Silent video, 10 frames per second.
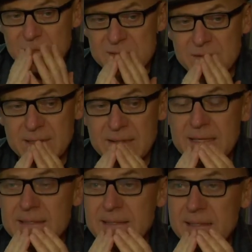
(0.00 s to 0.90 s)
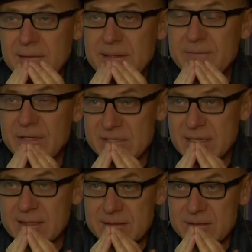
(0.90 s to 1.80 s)
so in, I think it'll give a
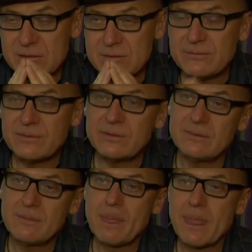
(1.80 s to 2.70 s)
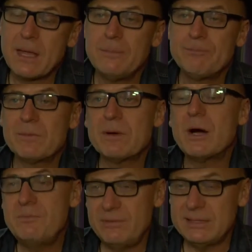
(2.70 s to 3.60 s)
chance, you know, for
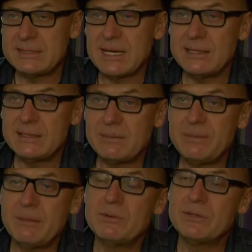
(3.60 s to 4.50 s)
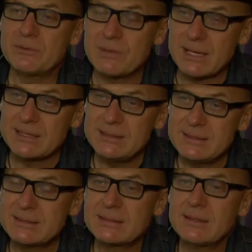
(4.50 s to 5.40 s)
hopefully talented people to
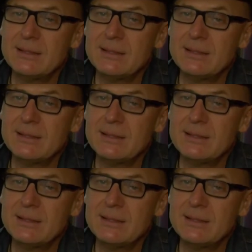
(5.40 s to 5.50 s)
rise